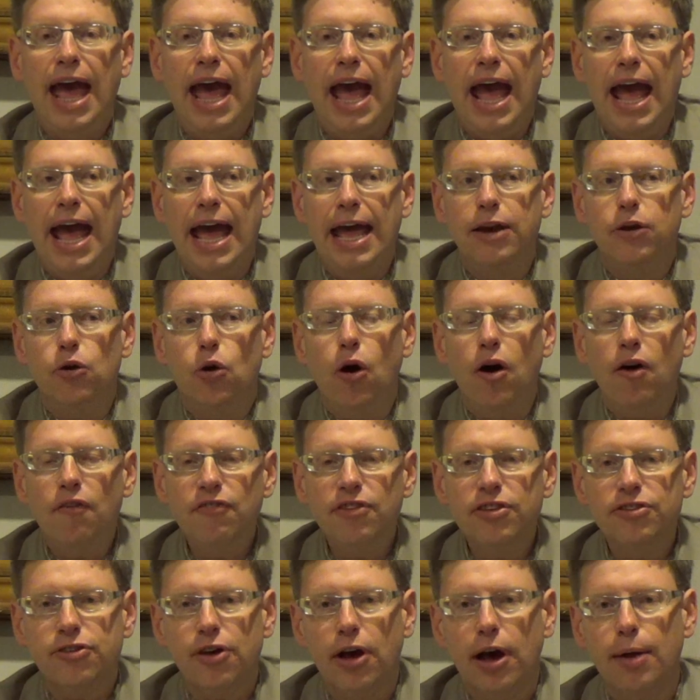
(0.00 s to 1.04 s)
And
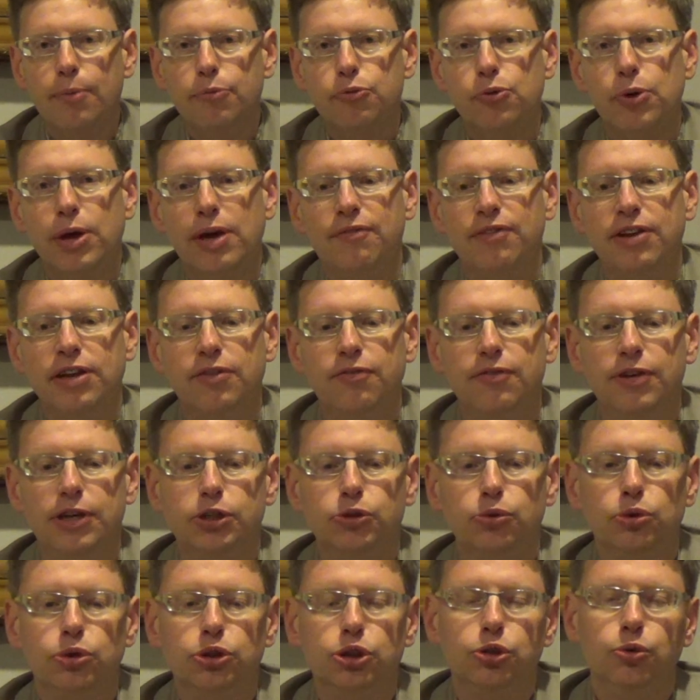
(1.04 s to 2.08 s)
oftentimes we have
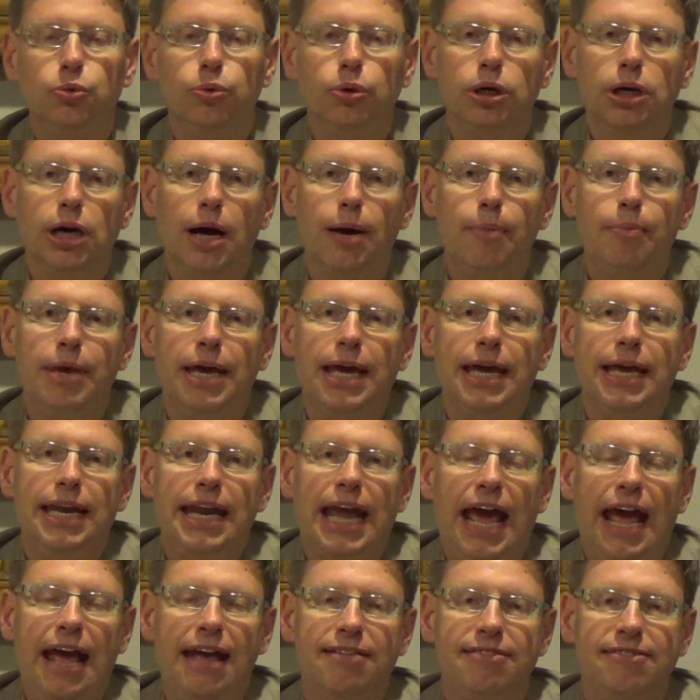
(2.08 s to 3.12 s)
individuals who will come
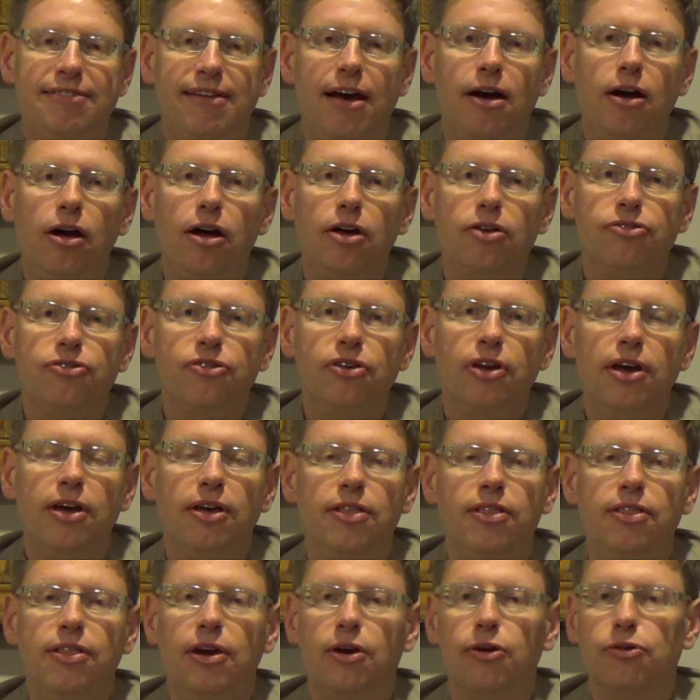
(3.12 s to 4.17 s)
in and tell us
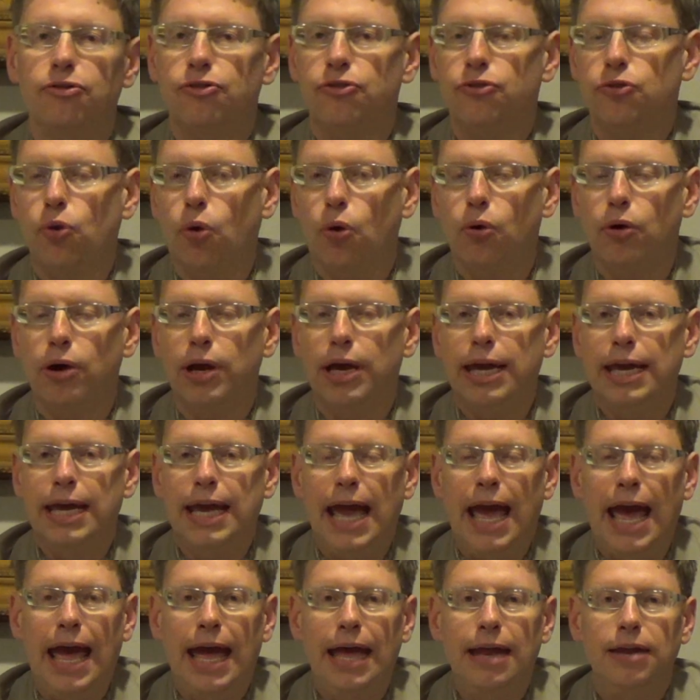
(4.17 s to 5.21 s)
their story,
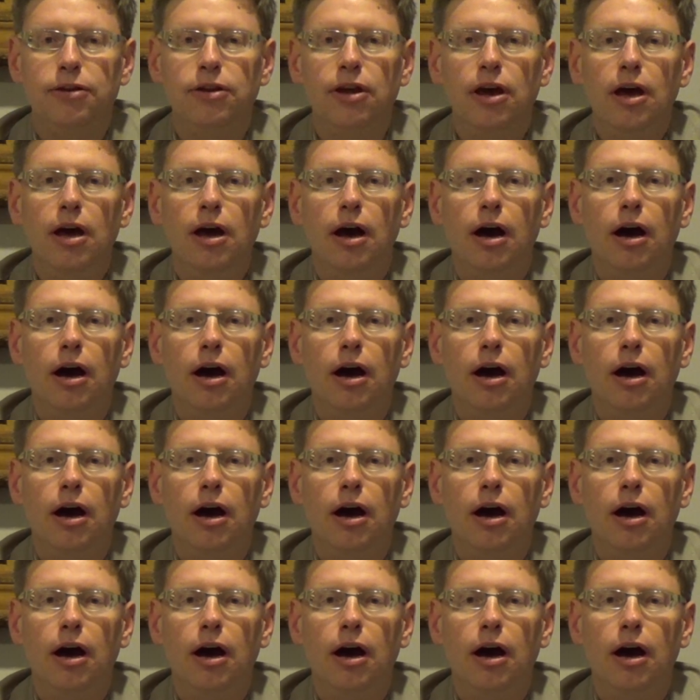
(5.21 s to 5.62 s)
and